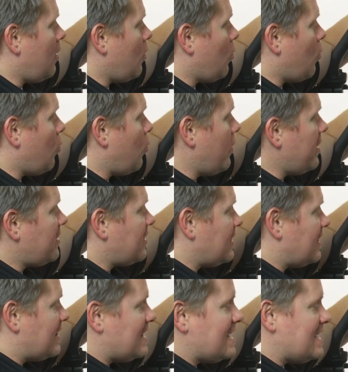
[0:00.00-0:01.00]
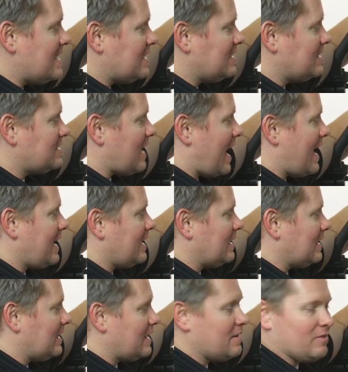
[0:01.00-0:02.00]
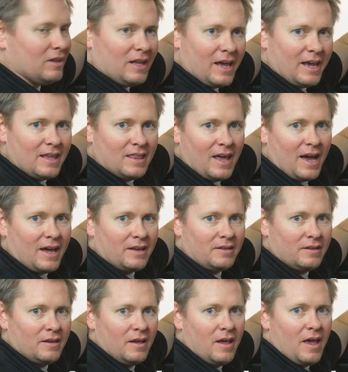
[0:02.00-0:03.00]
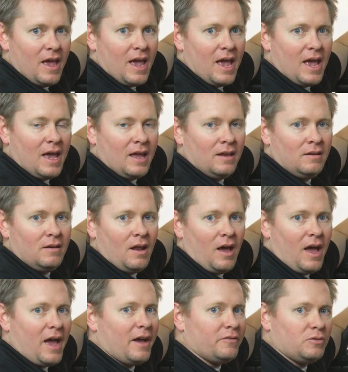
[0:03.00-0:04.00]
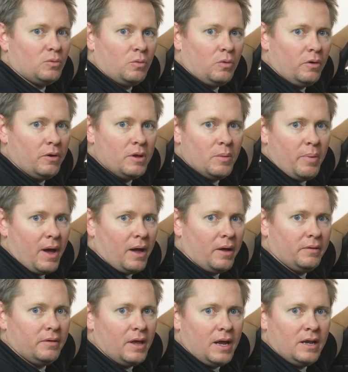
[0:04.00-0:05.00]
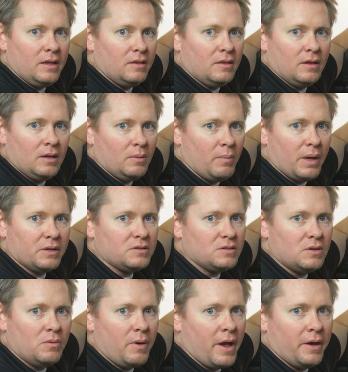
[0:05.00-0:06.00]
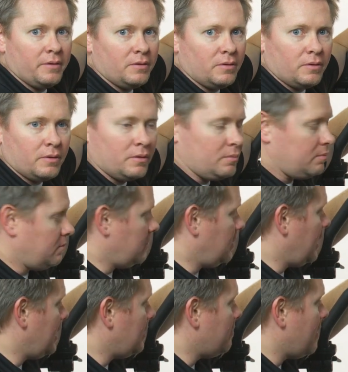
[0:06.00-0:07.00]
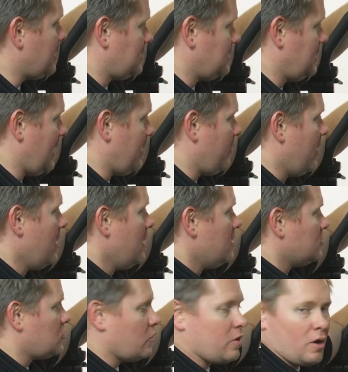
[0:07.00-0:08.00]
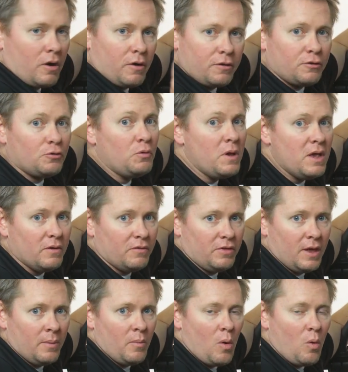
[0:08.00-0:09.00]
With these, I can leave it like that and not have to worry about anything bouncing around or getting messed up. So there are 3 of them.